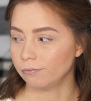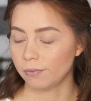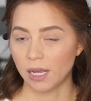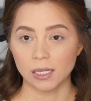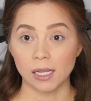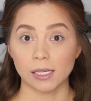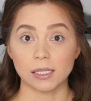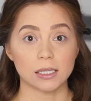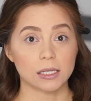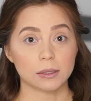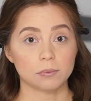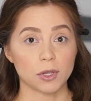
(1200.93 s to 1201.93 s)
main thing is
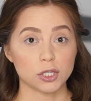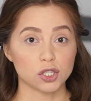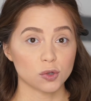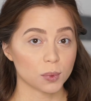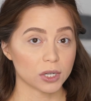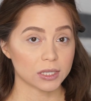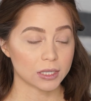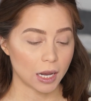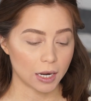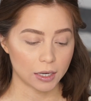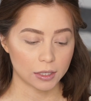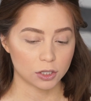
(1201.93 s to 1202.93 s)
he's super
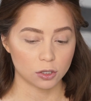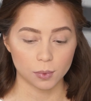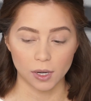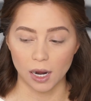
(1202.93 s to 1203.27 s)
excited, he's super